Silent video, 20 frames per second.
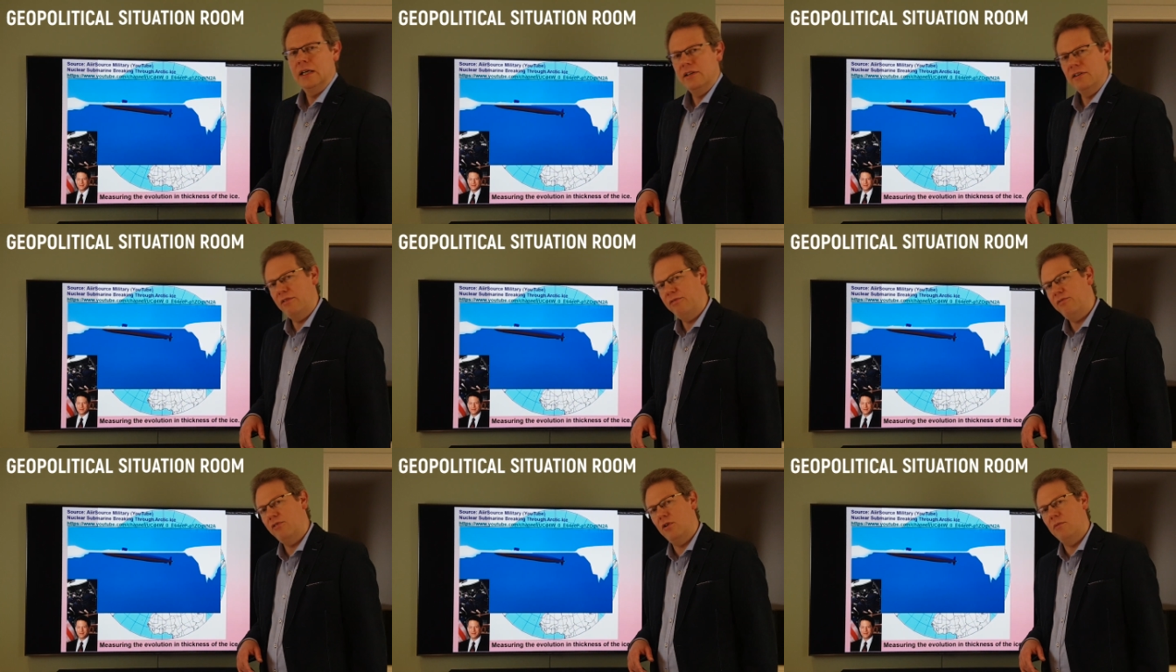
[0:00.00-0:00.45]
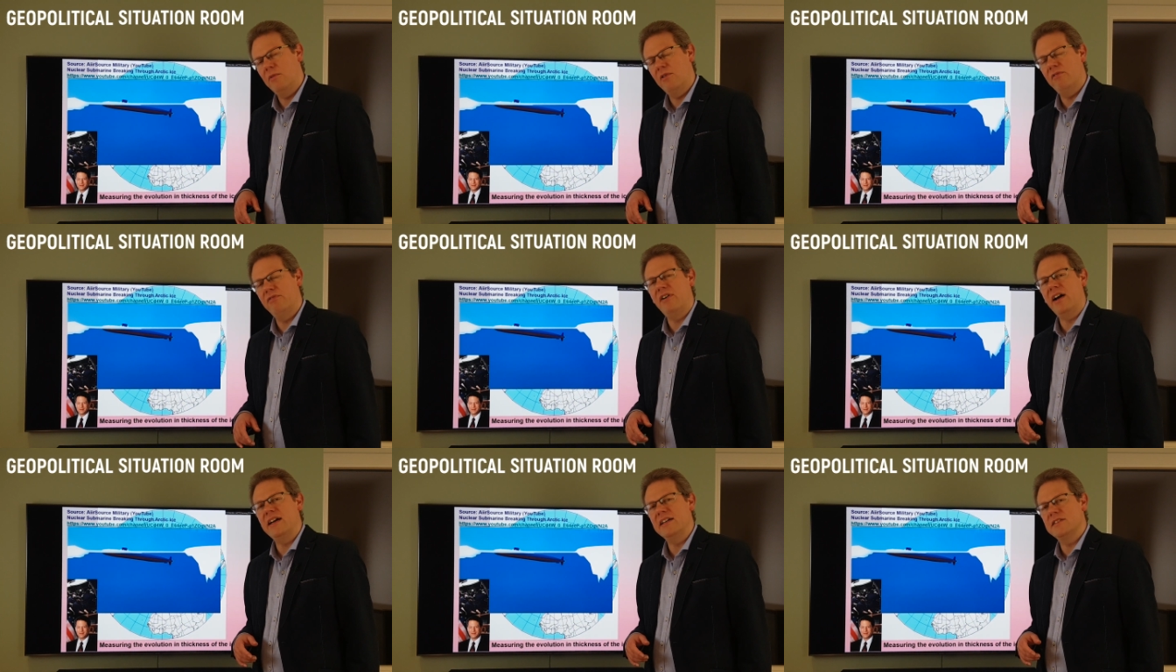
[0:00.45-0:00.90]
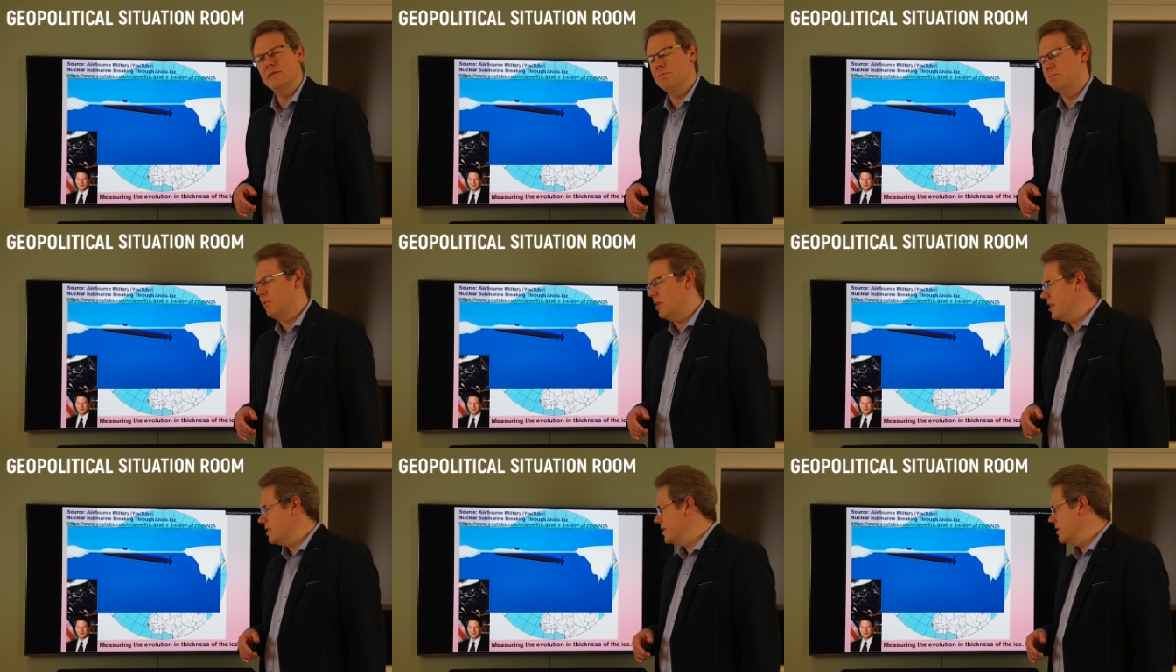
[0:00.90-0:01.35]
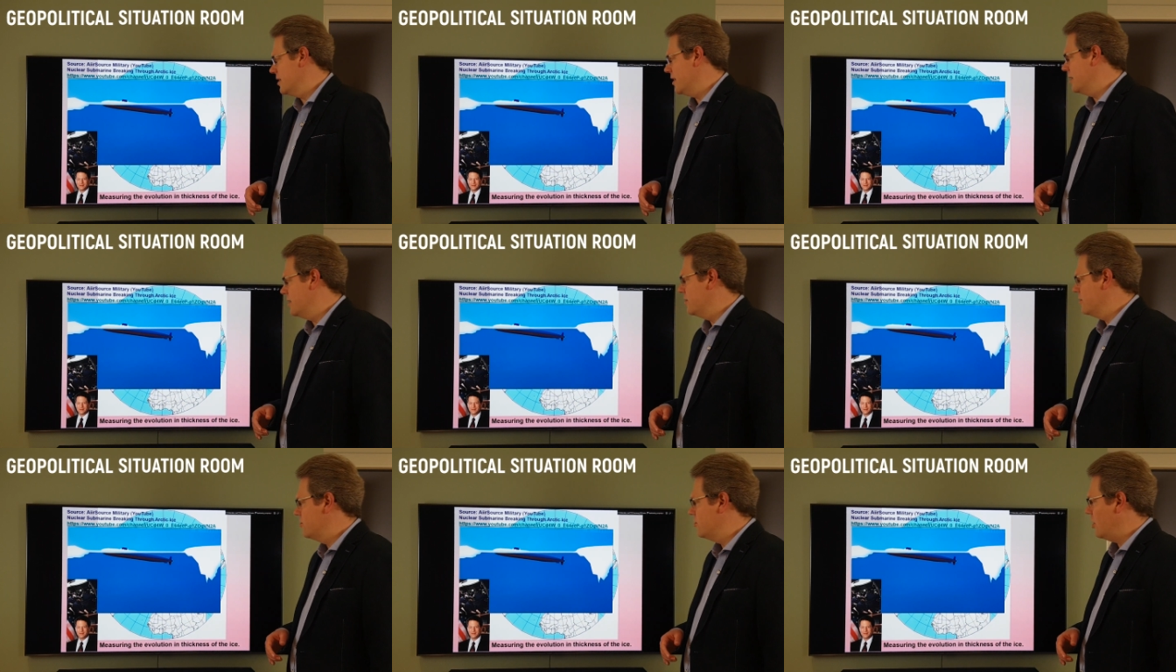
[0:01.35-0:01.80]
the former vice
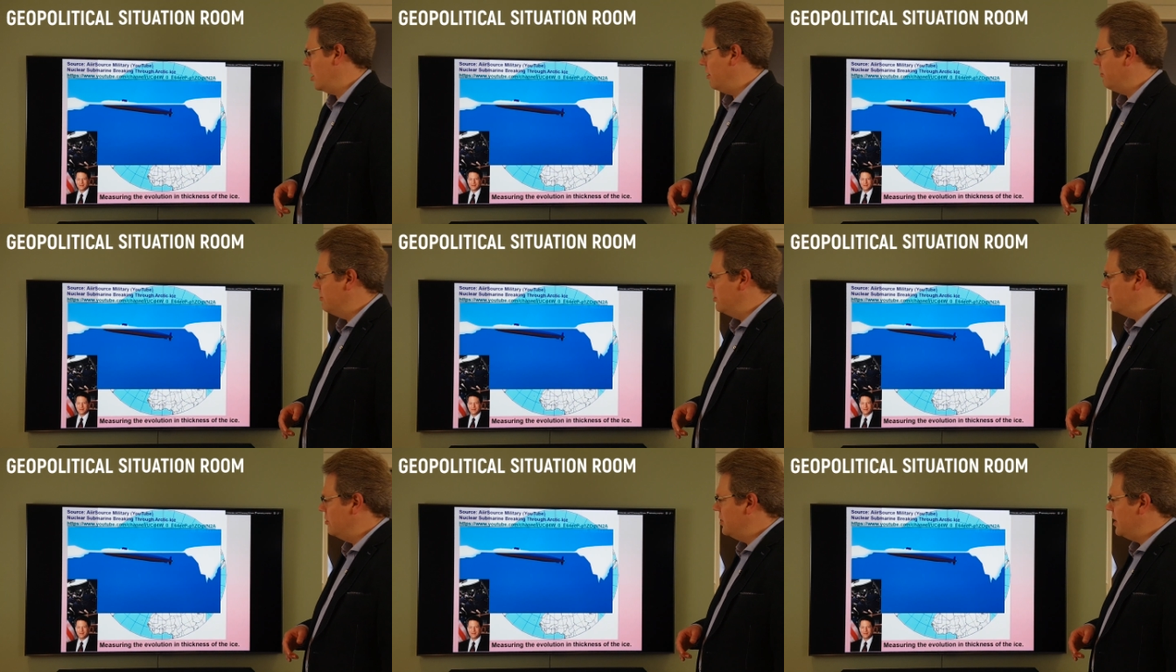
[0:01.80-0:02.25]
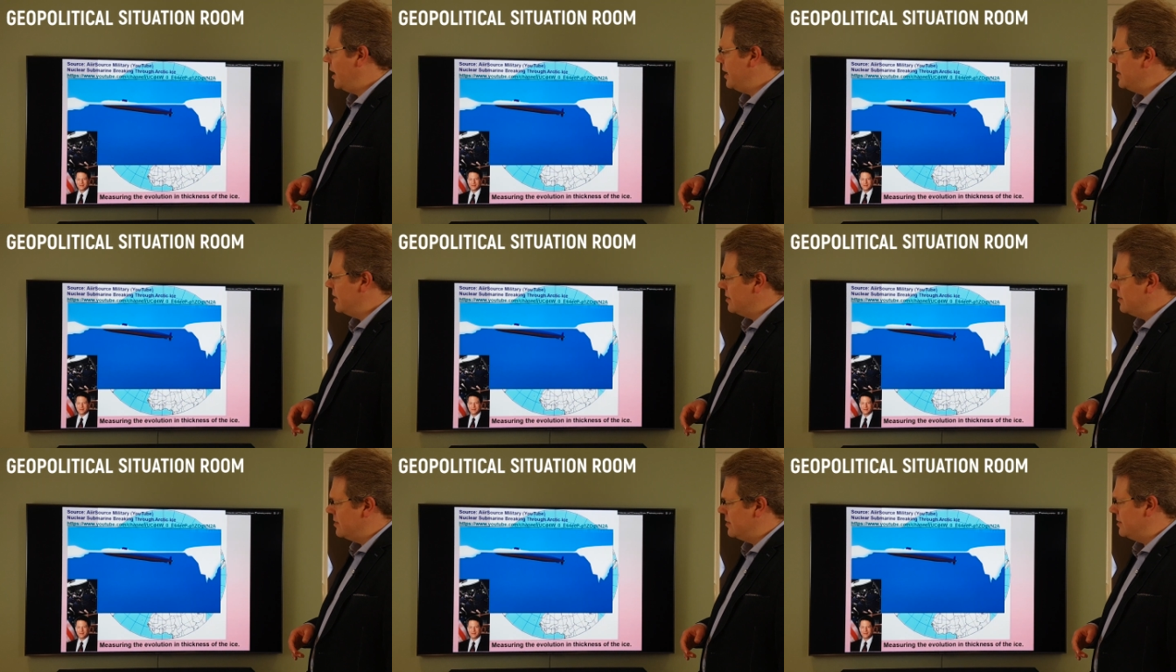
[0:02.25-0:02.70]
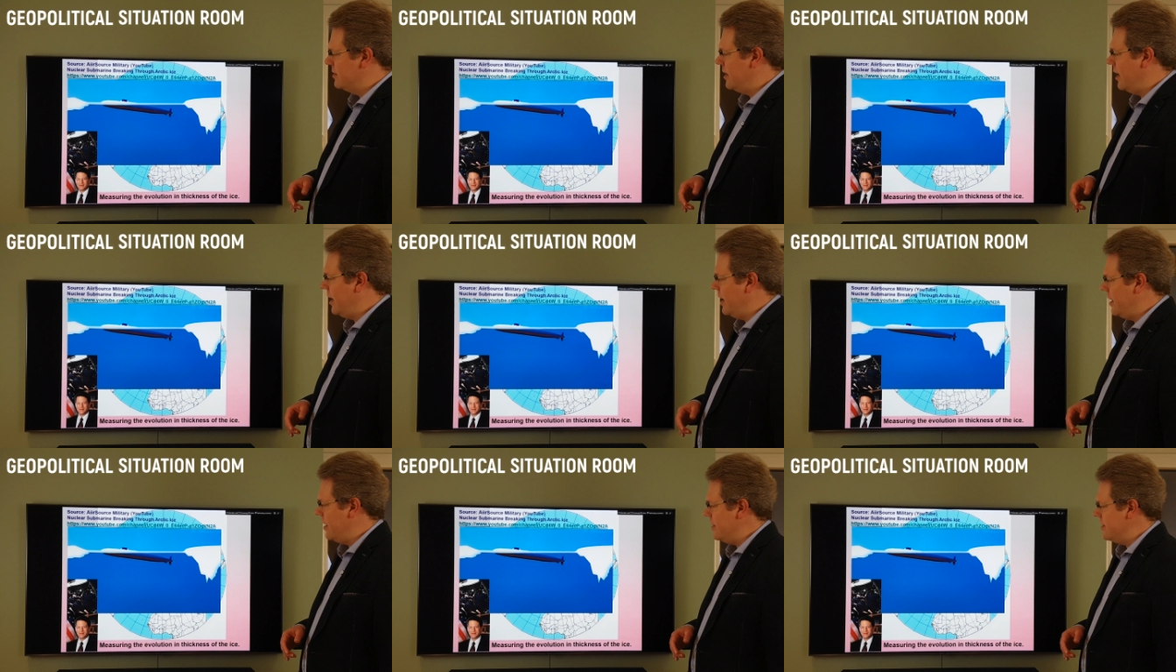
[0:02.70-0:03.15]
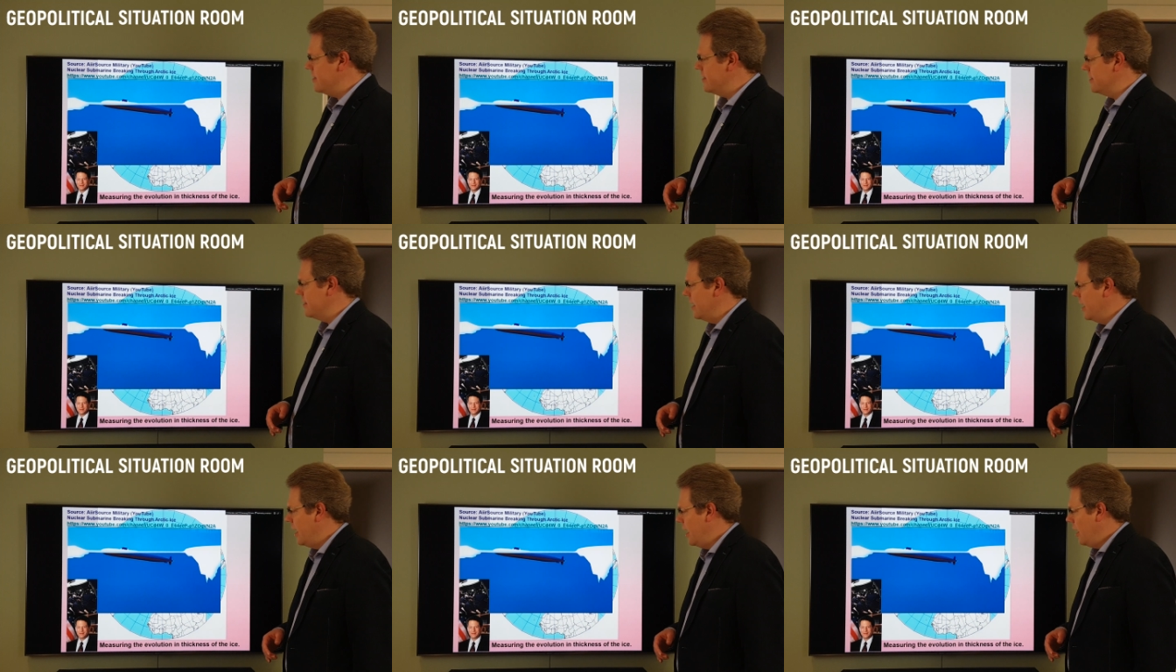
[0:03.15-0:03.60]
president of the United
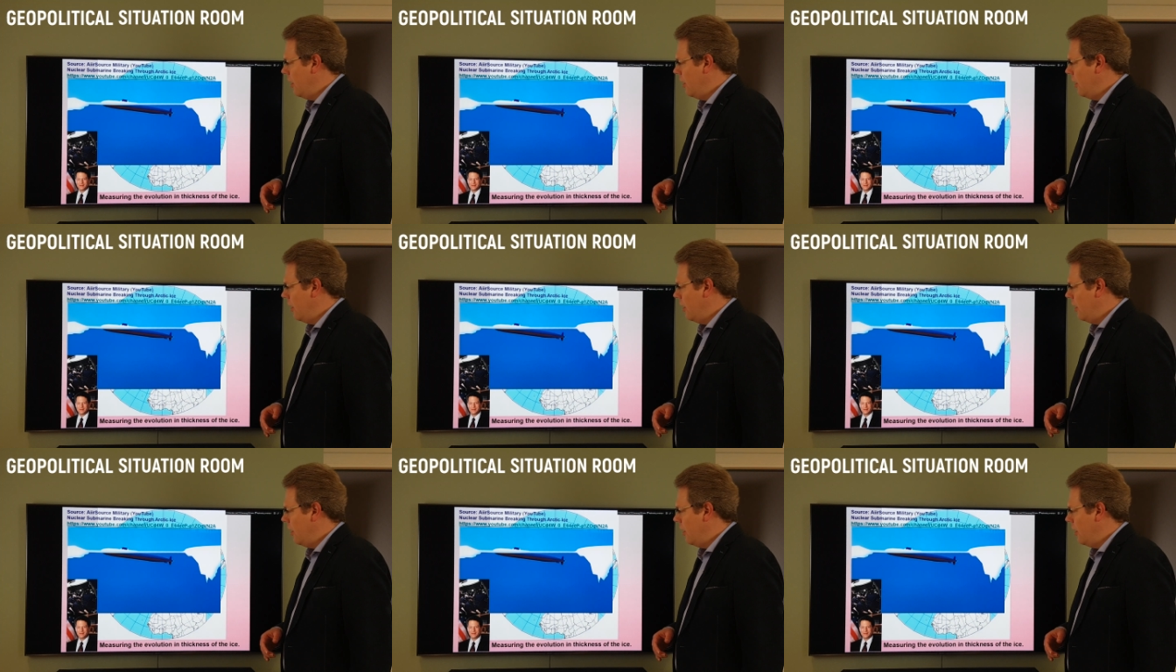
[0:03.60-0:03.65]
States.